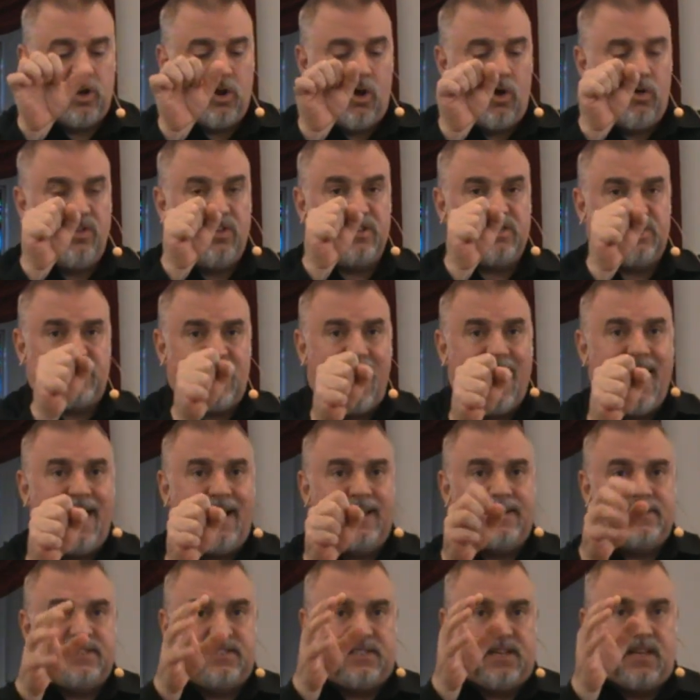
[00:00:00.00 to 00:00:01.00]
at all the
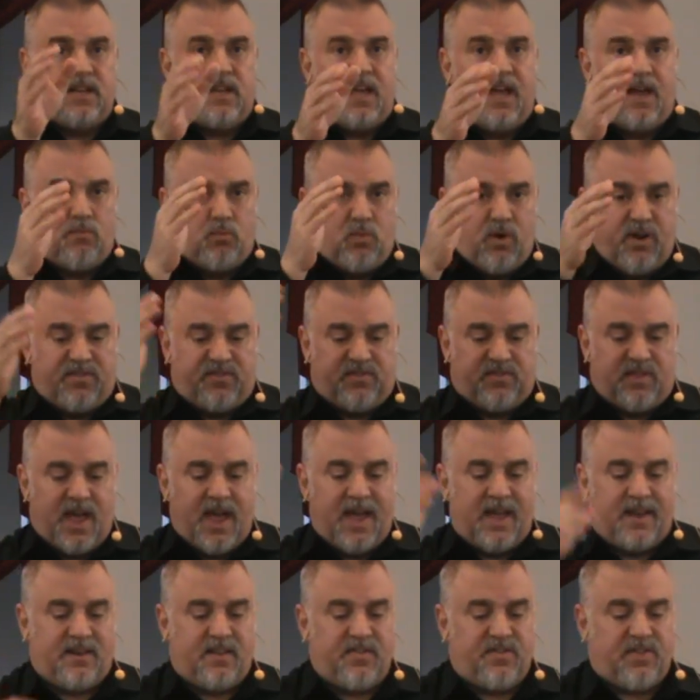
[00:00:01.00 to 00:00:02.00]
stands and, and
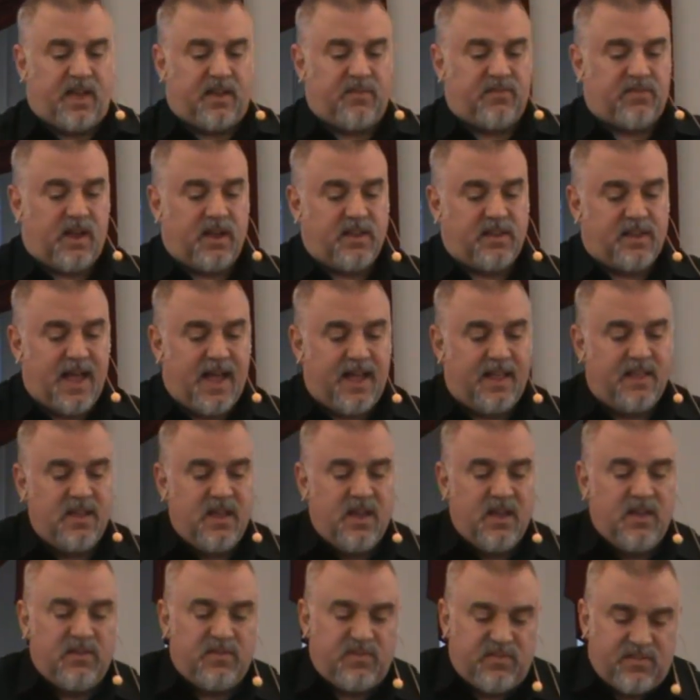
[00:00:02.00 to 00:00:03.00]
withstand and things like
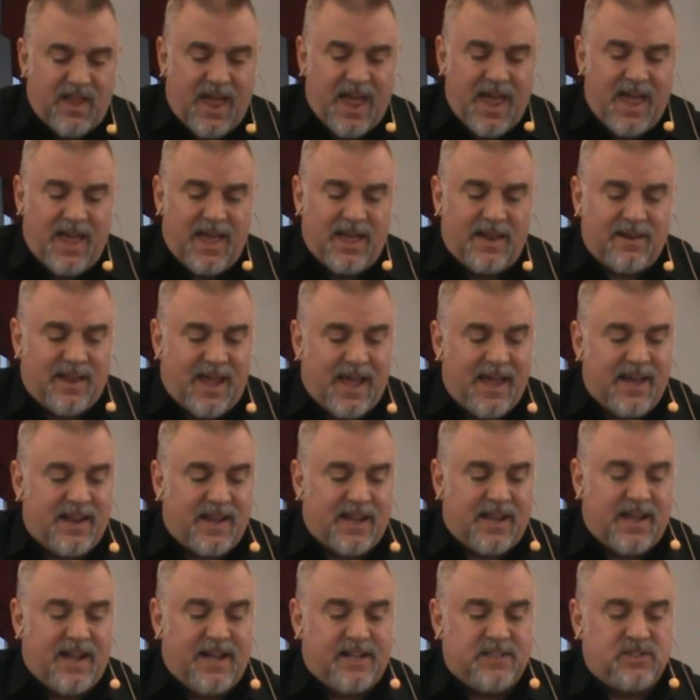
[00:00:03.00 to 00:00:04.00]
that. Stand
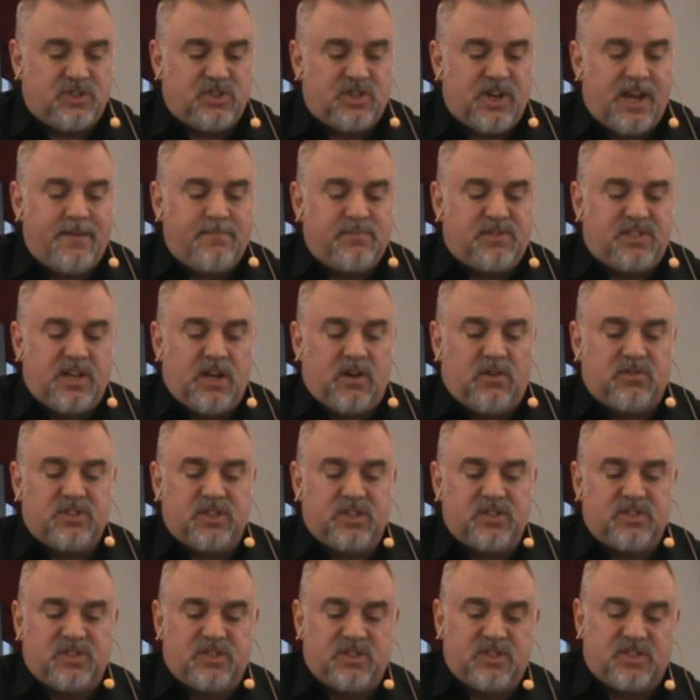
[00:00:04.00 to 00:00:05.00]
and against. James
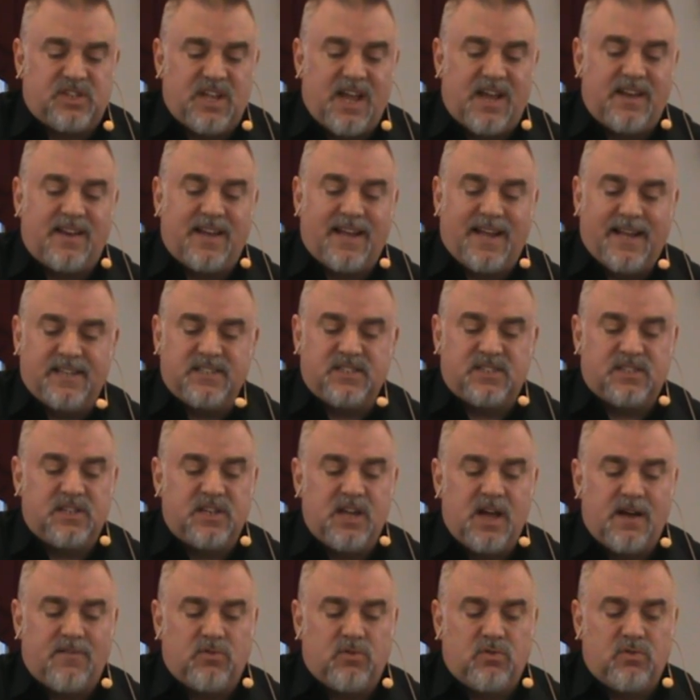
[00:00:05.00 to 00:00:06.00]
tells us to stand against the
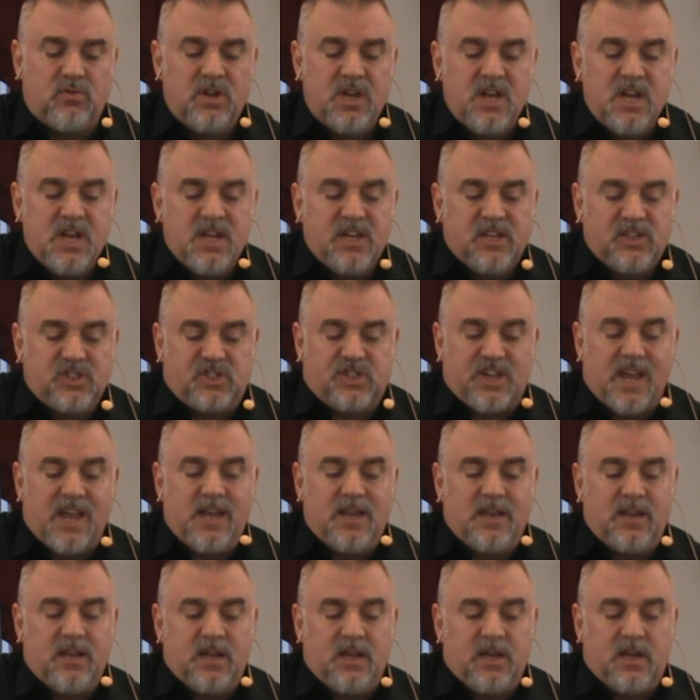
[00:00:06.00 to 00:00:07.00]
devil.
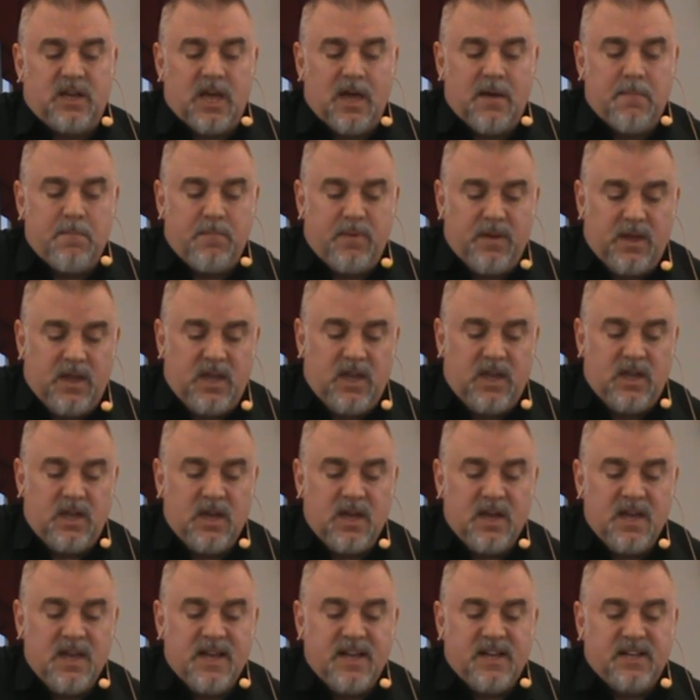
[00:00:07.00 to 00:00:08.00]
Satan can
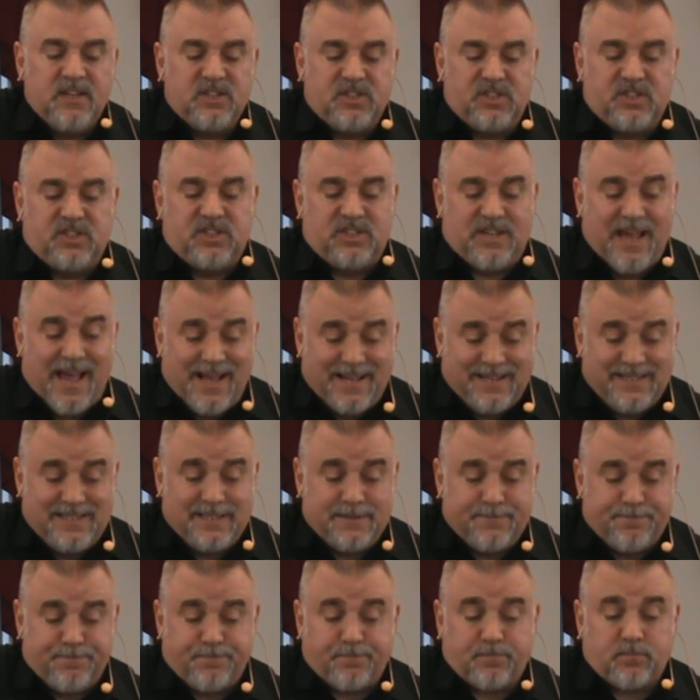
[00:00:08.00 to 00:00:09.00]
be
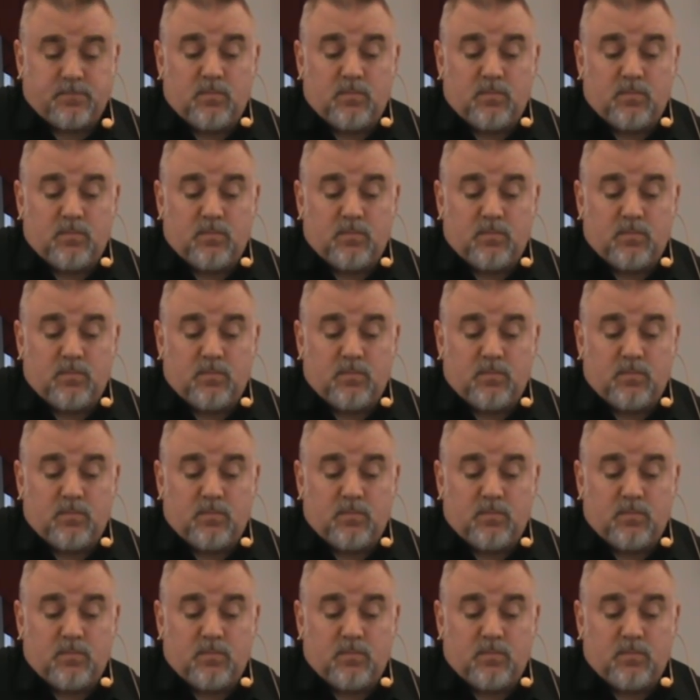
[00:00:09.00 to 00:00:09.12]
set